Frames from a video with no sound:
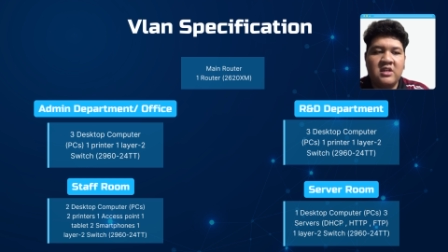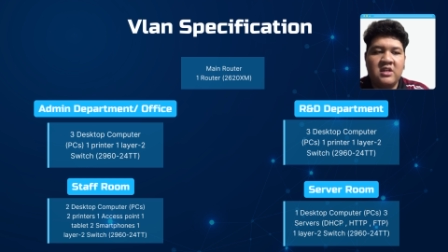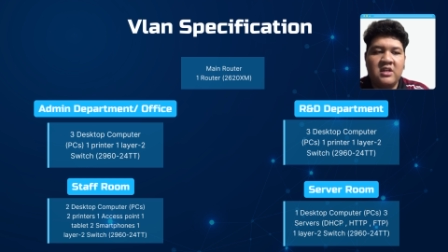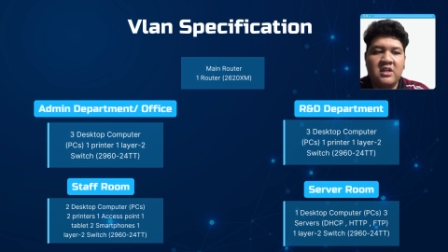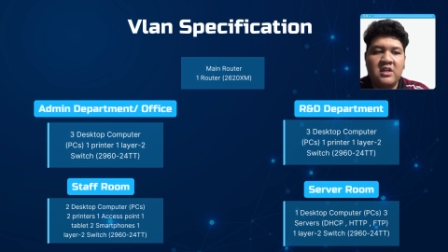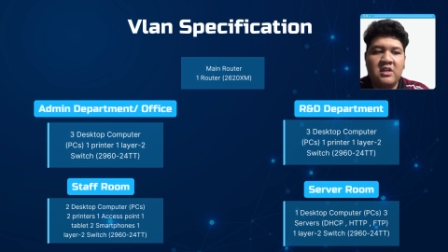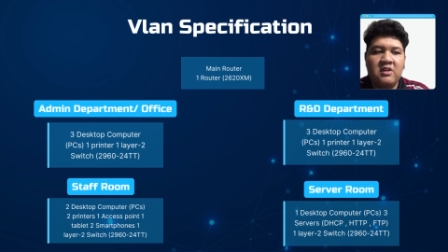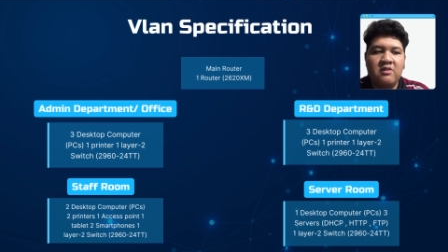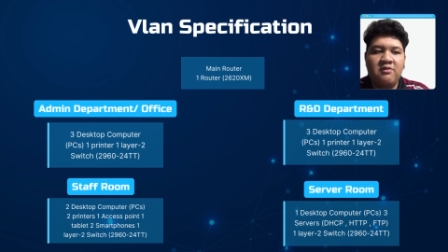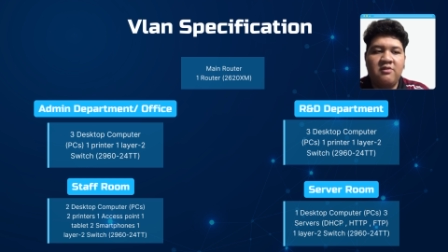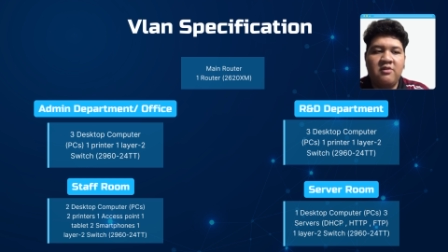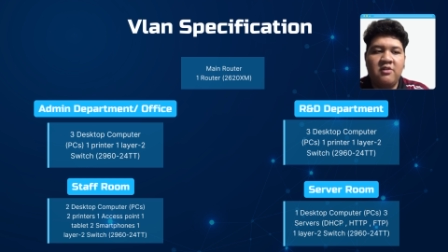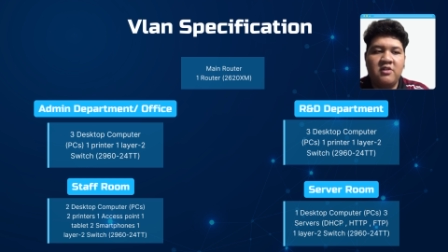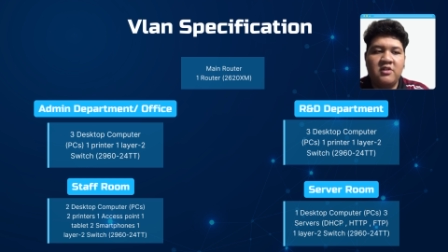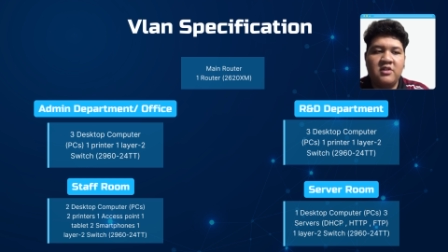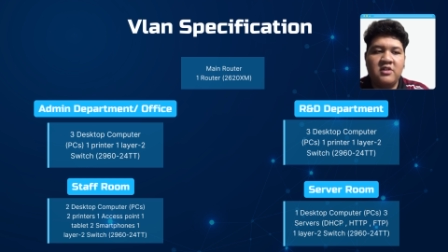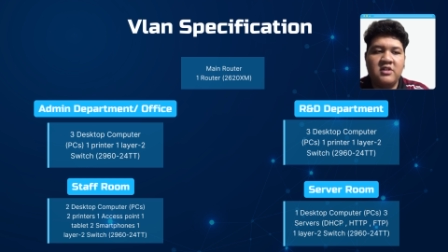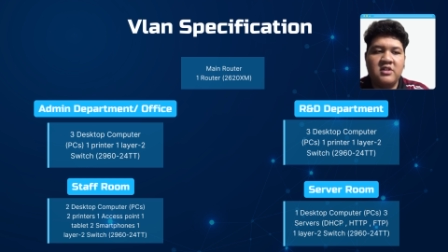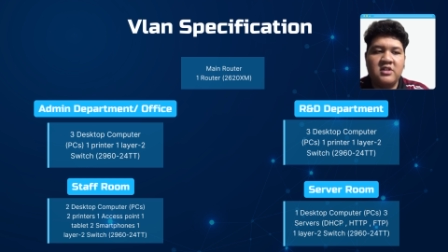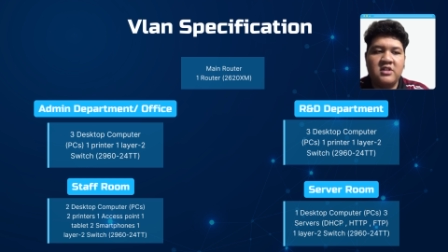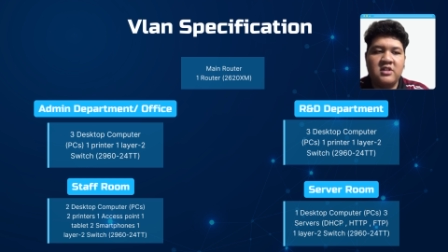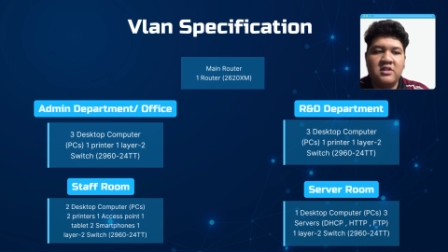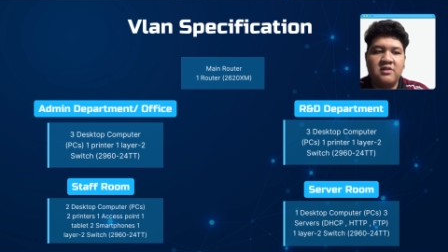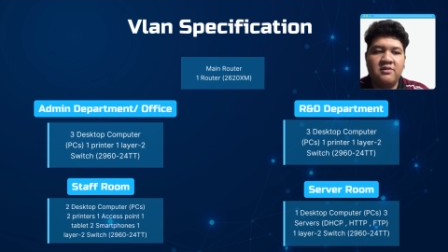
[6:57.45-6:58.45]
And for
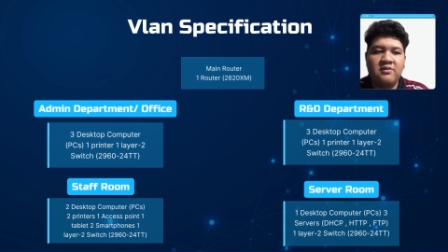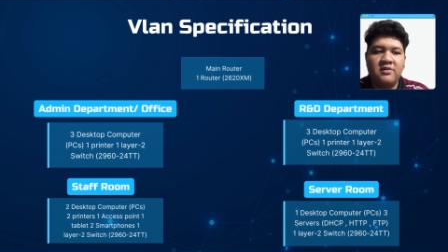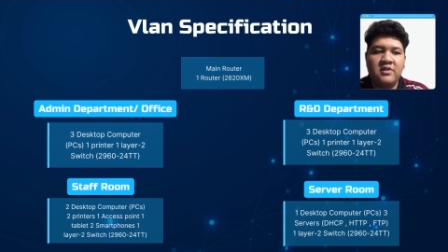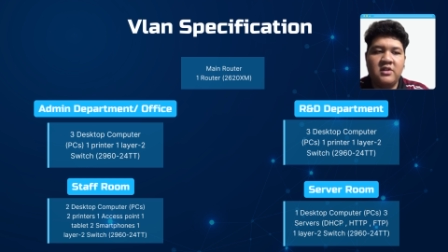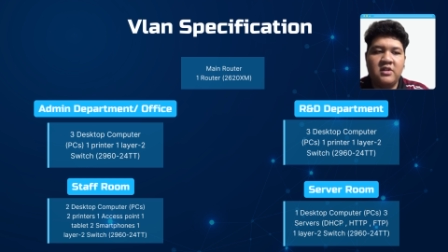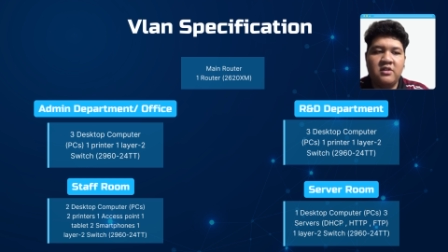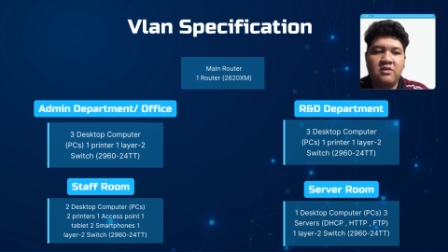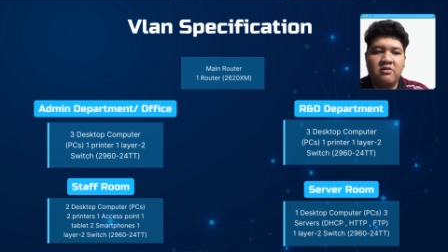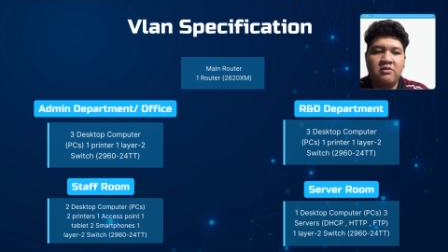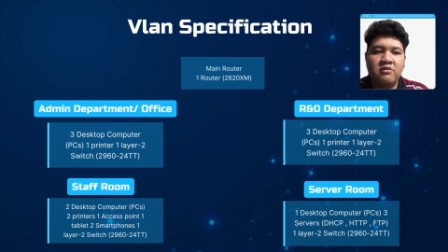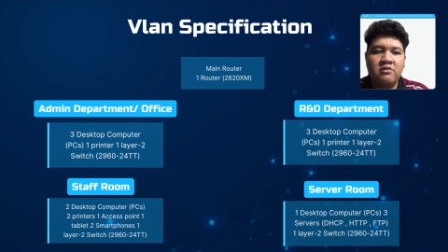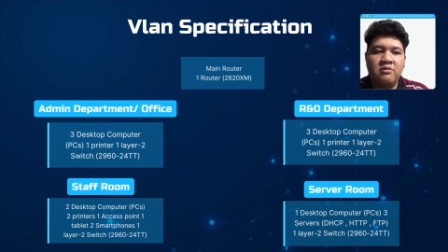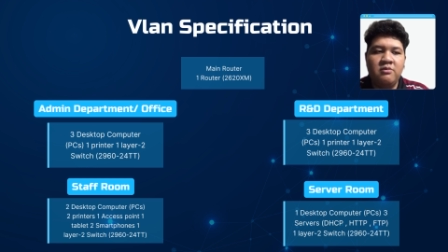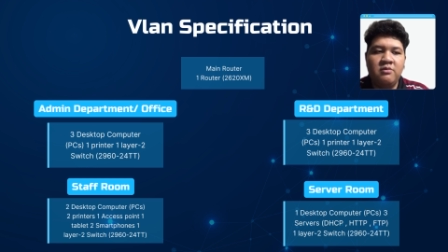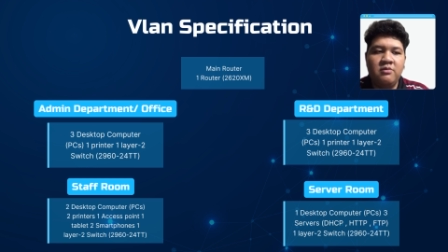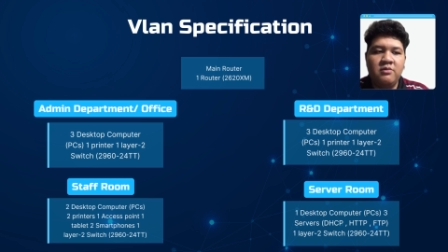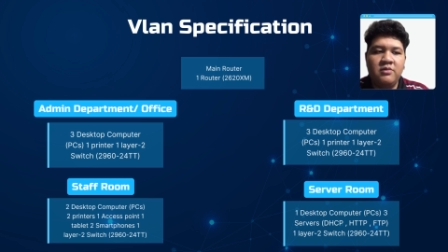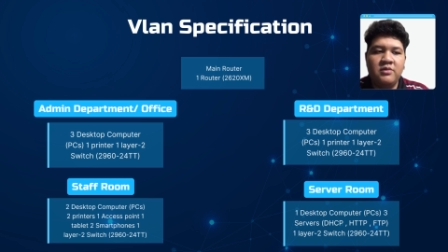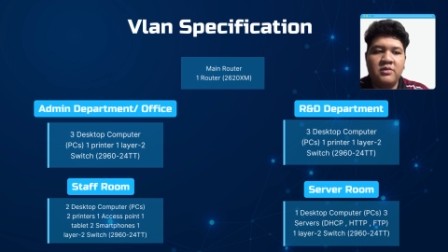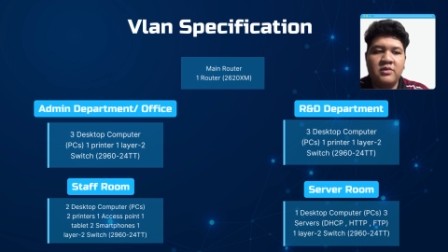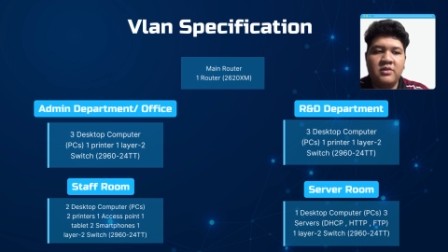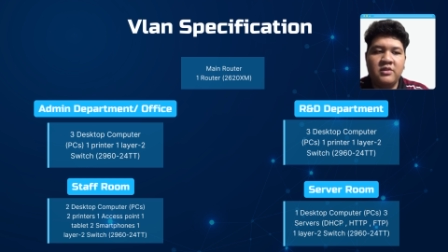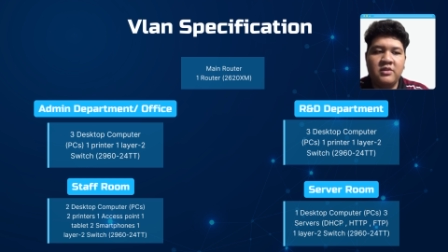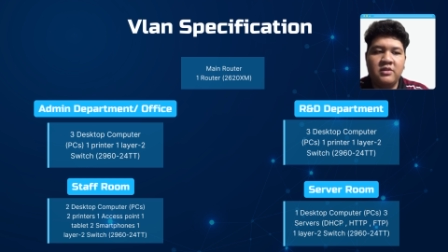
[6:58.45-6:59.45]
the server room,
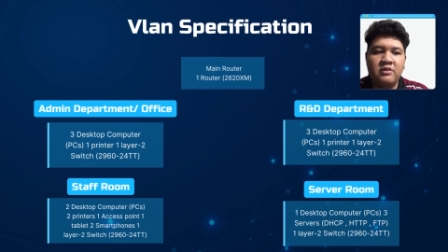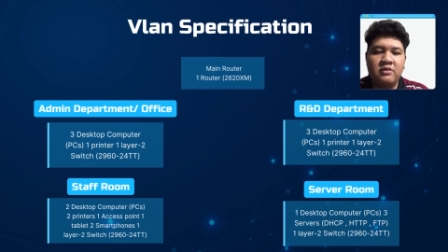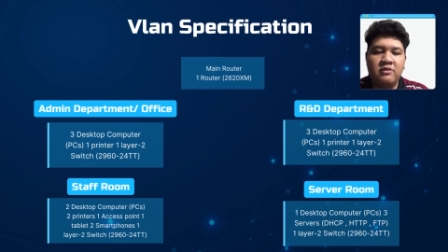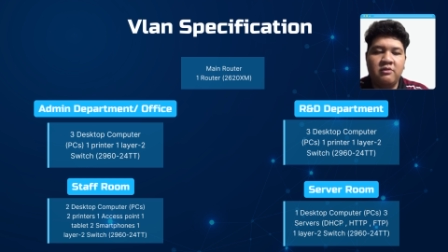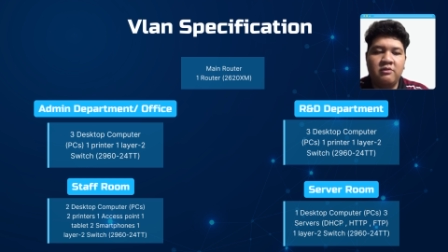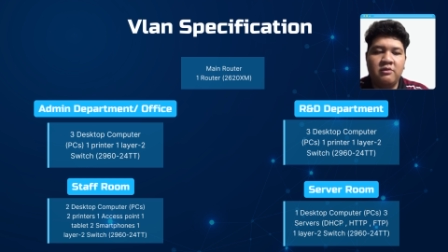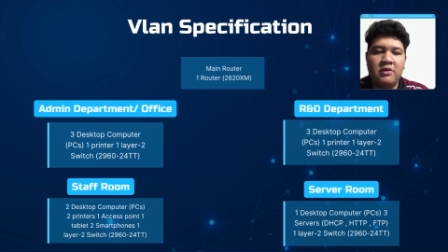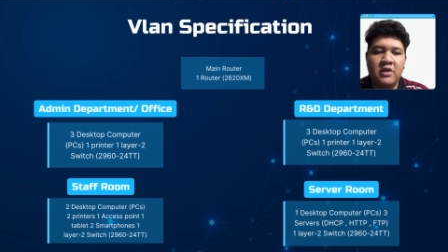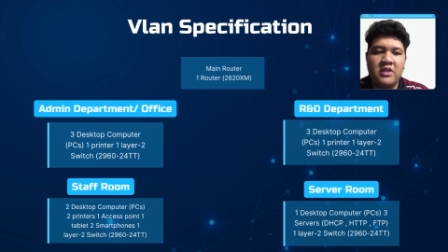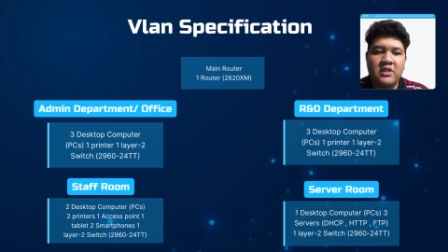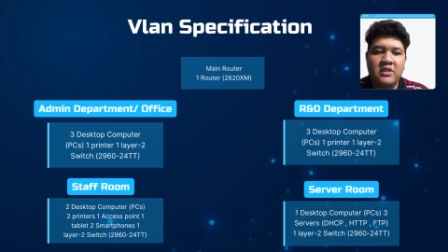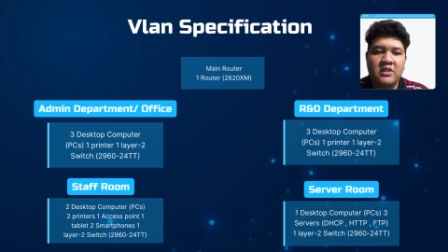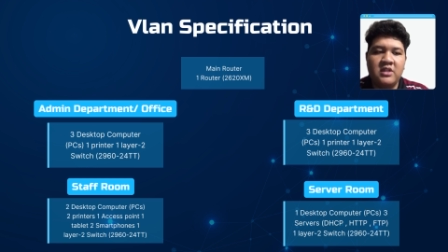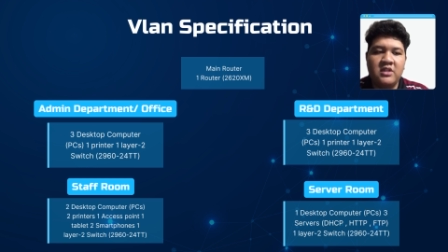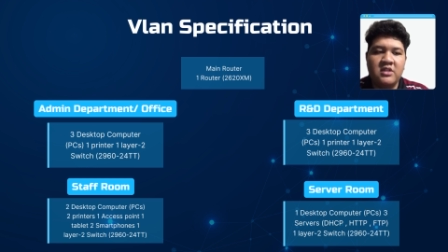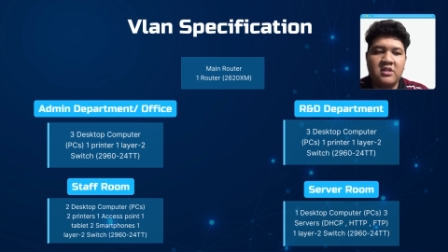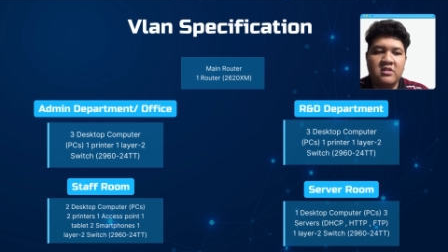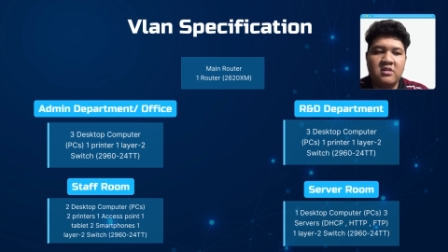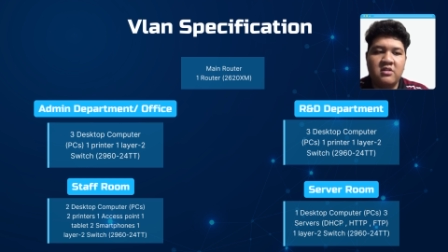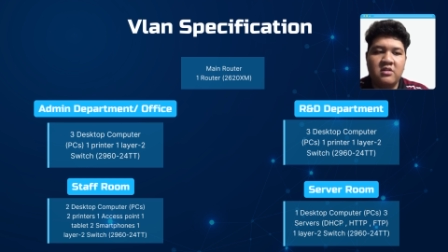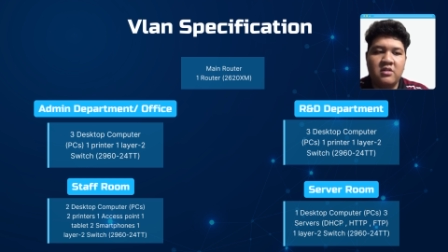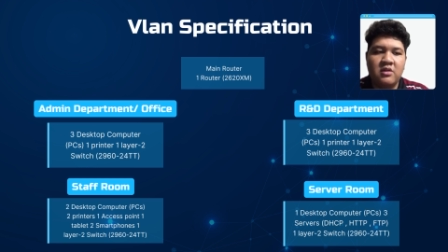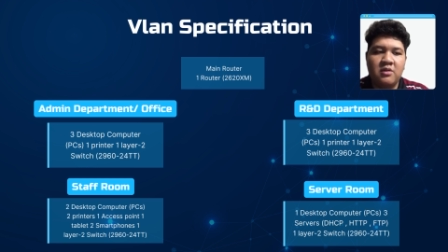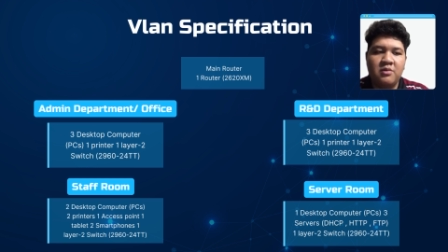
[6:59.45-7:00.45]
1
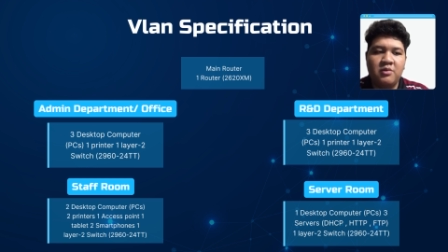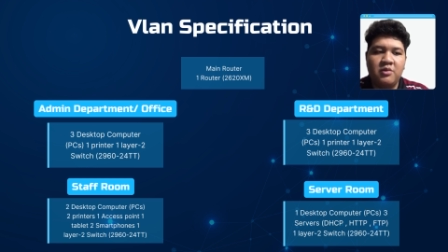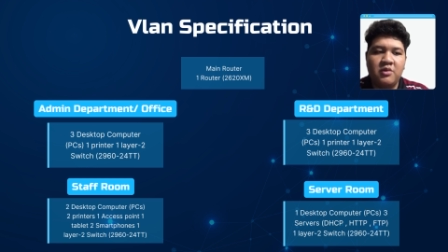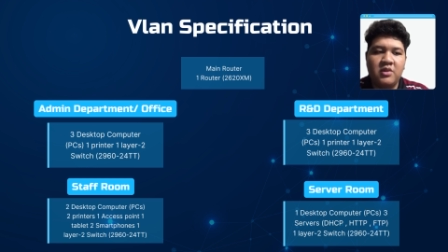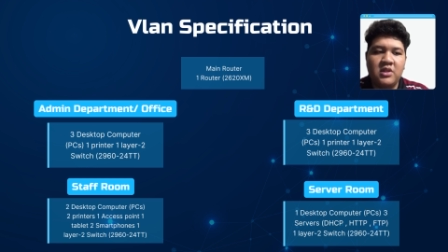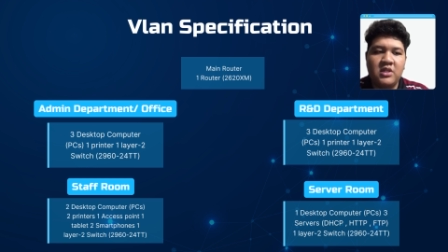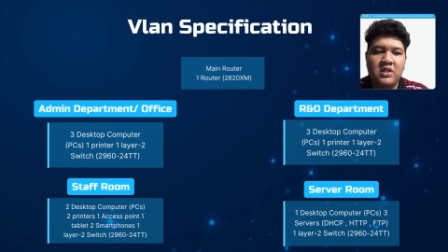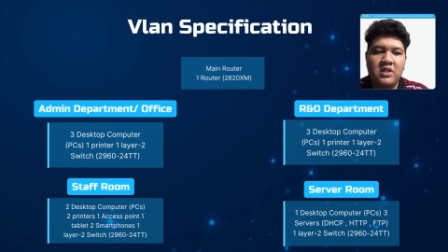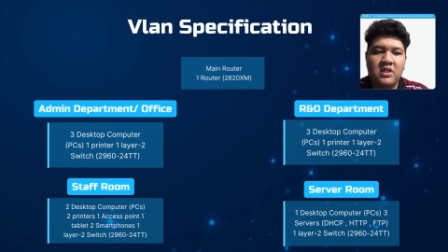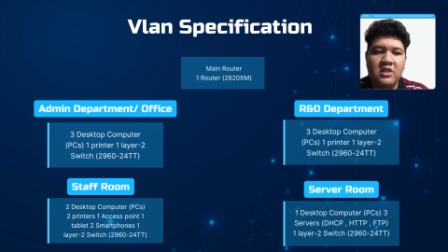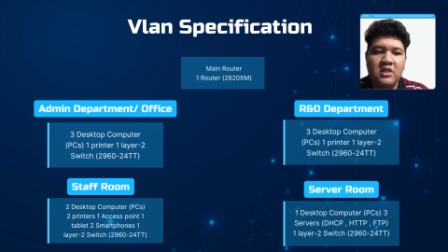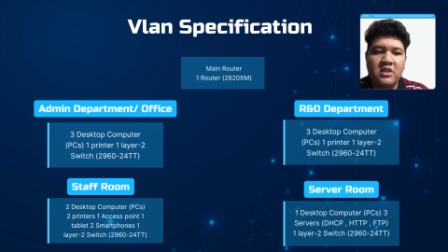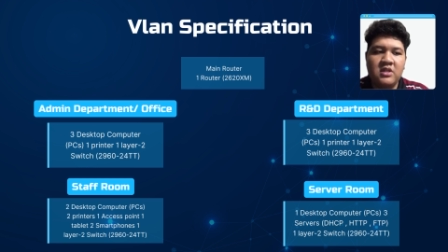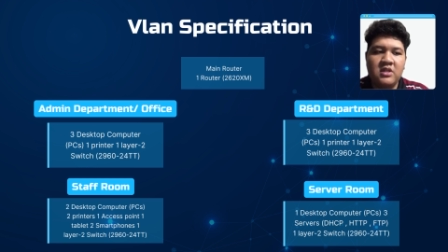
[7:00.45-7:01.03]
desktop computer,